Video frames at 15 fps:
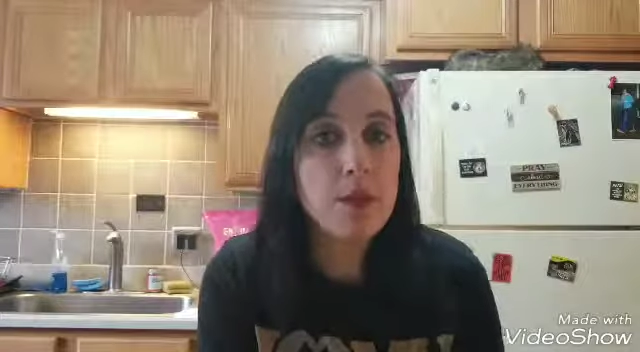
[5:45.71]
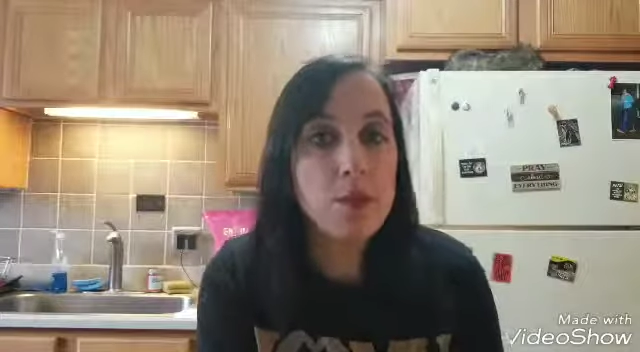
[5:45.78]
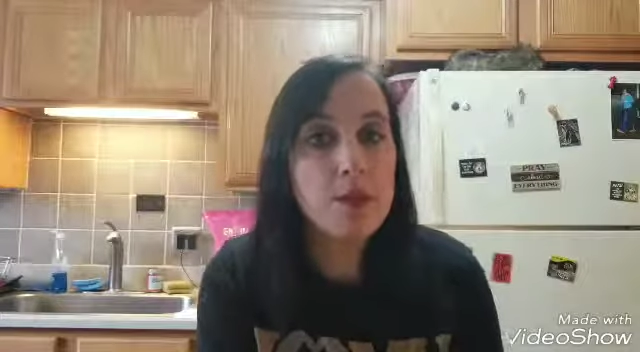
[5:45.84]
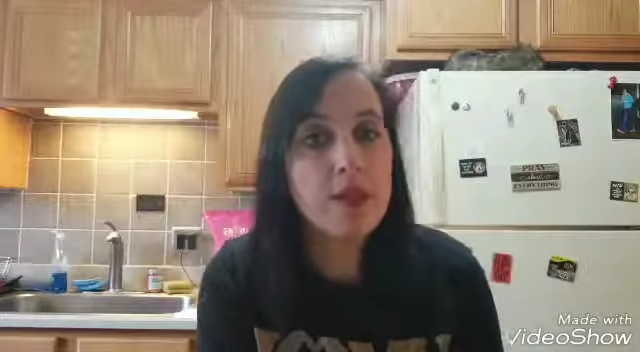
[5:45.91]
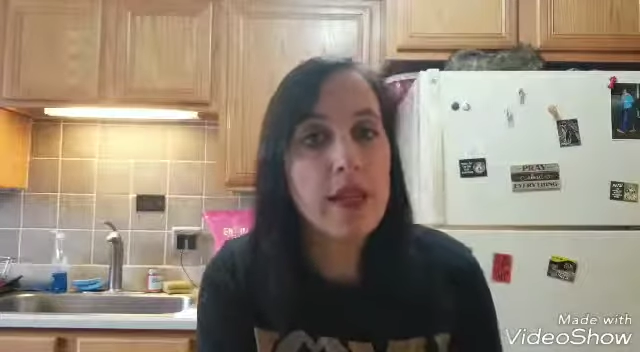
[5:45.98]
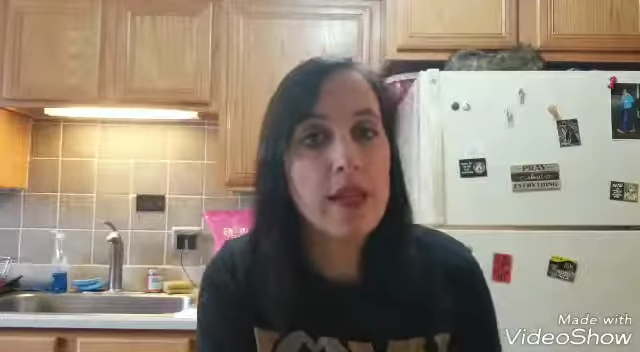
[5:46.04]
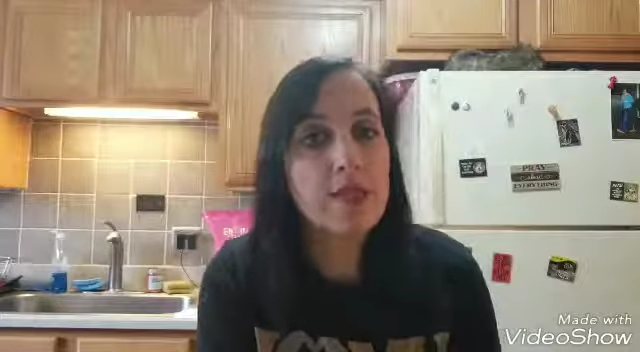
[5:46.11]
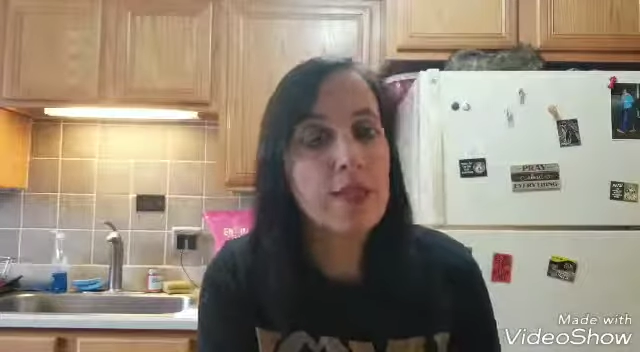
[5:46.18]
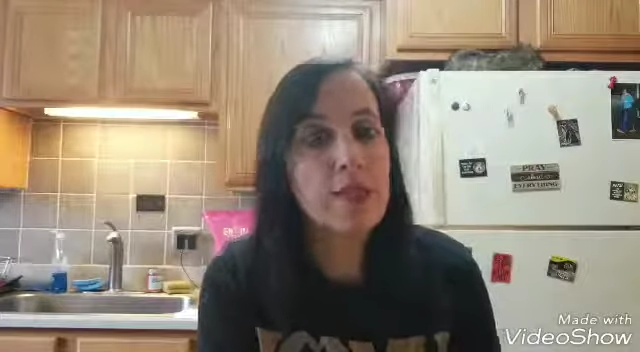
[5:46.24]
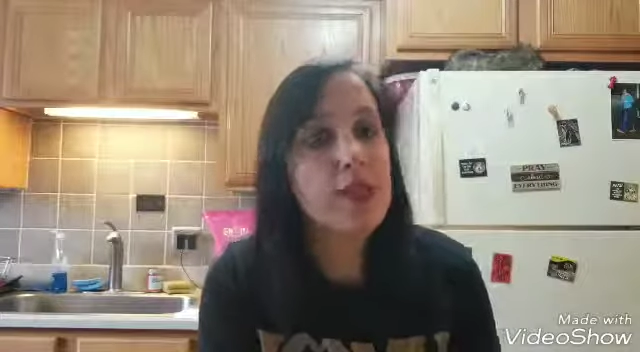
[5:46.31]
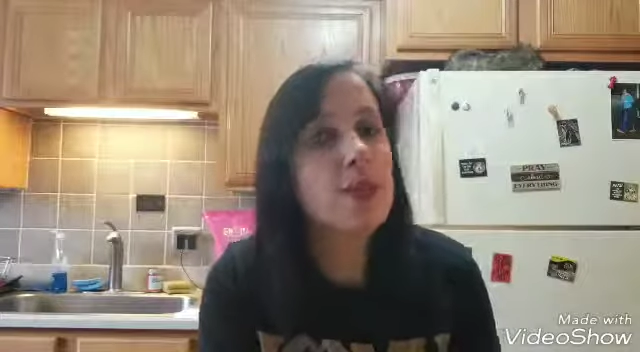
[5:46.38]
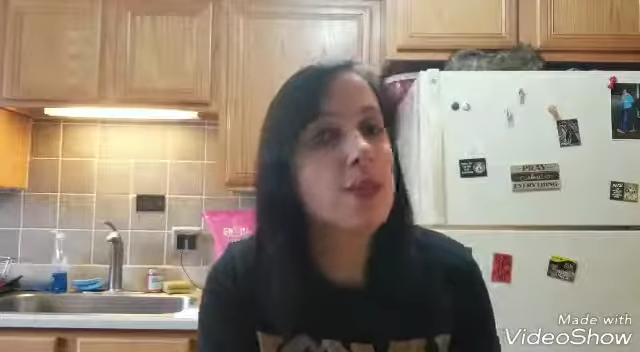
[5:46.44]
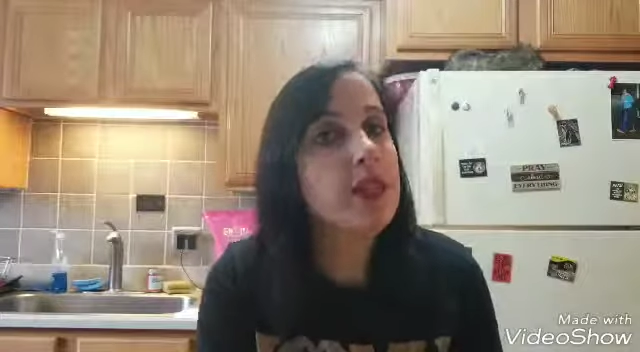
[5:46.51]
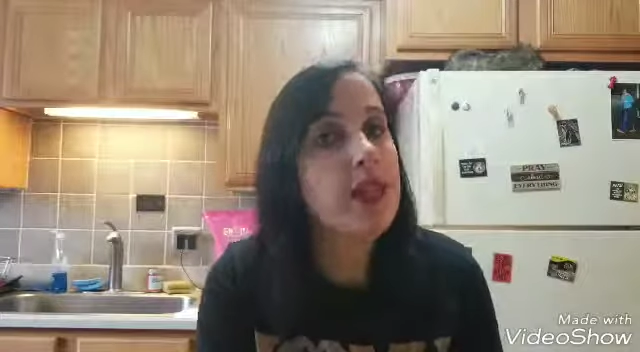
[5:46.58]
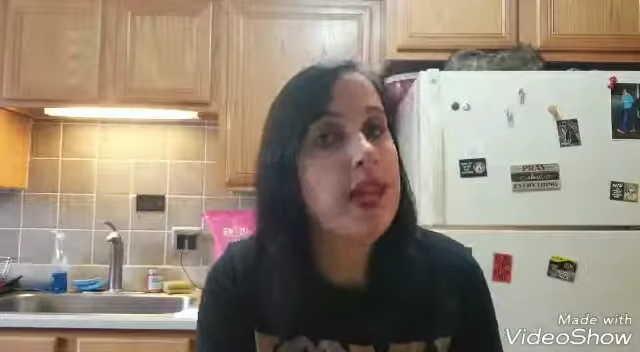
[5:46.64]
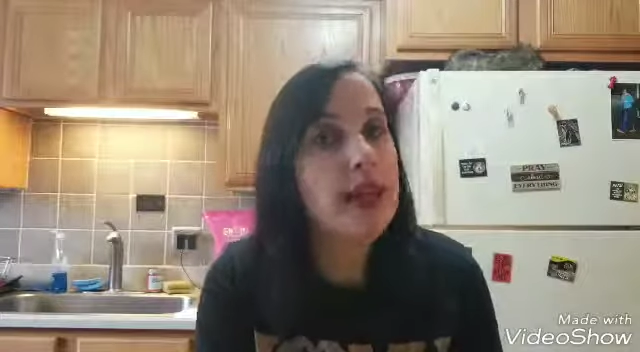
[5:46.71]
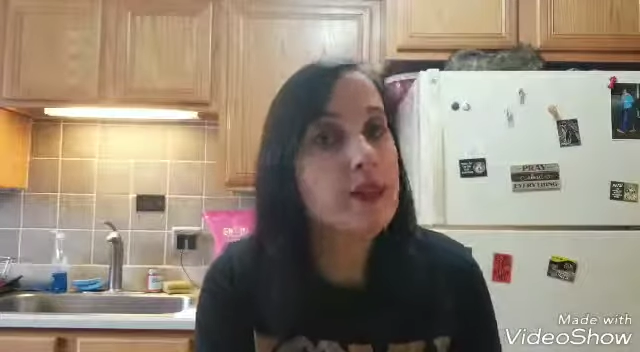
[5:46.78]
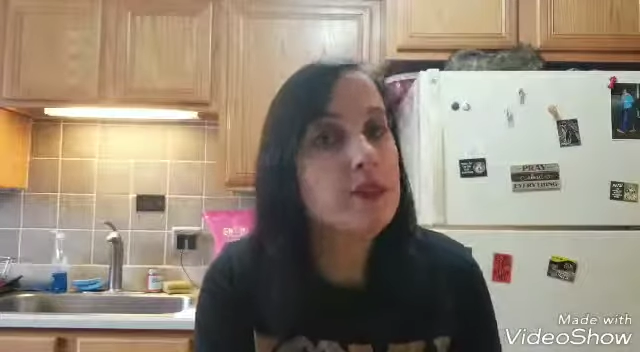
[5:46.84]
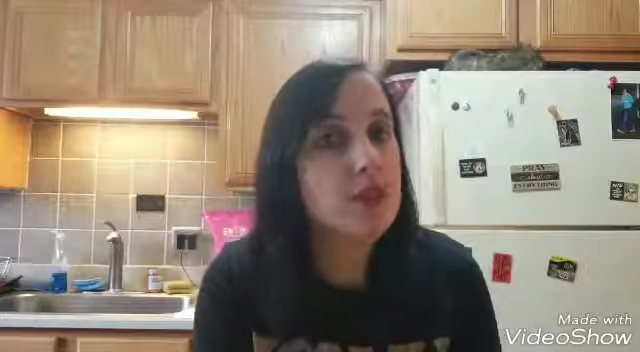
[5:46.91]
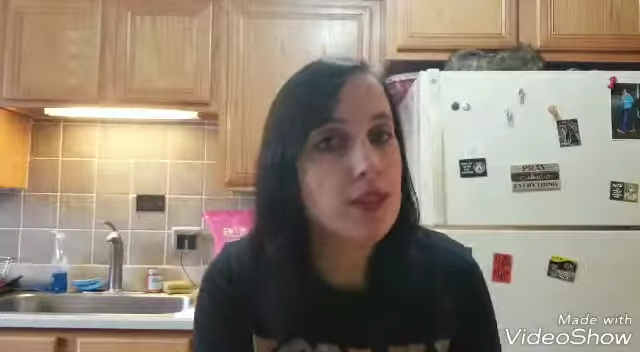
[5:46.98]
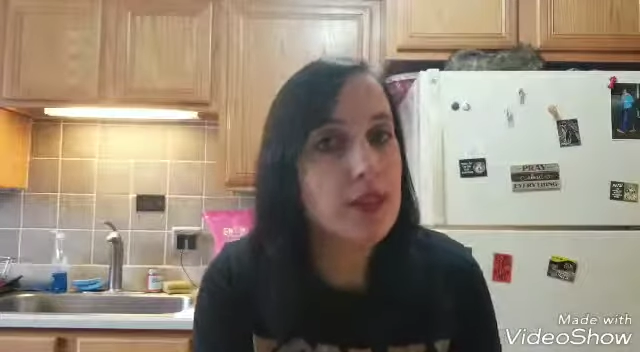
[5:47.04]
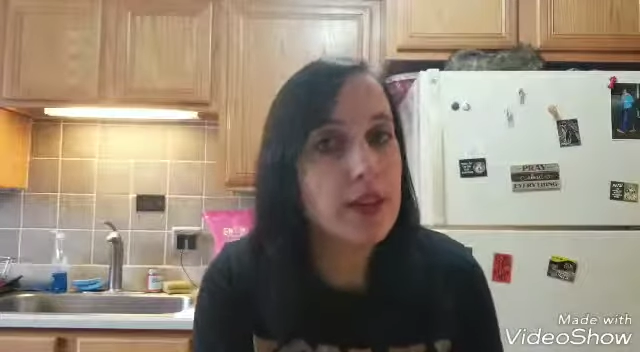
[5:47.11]
more time being
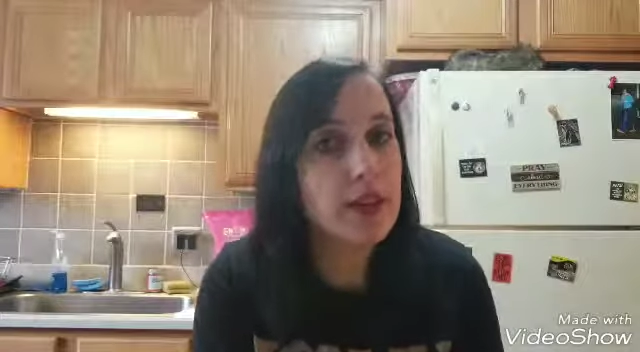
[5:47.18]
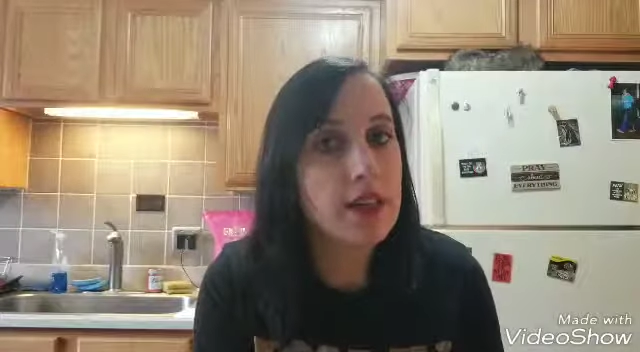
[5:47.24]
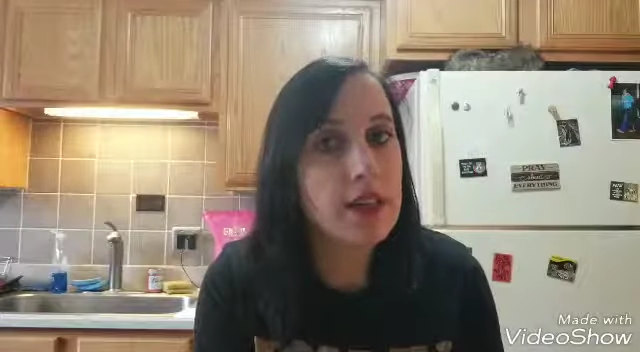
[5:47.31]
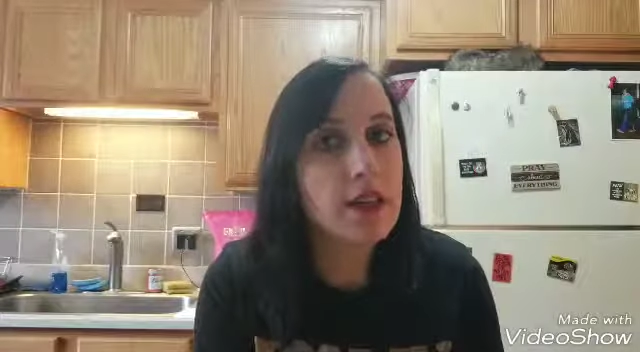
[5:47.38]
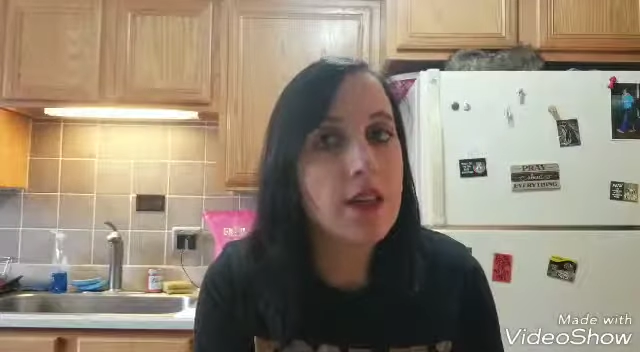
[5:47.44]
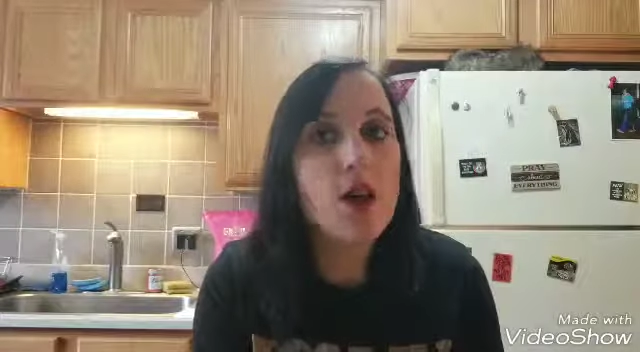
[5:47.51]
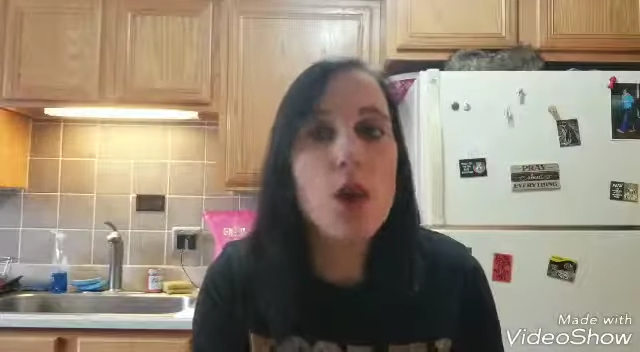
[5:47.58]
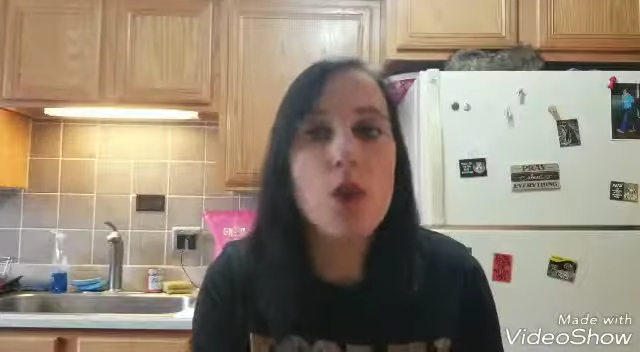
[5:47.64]
reactionary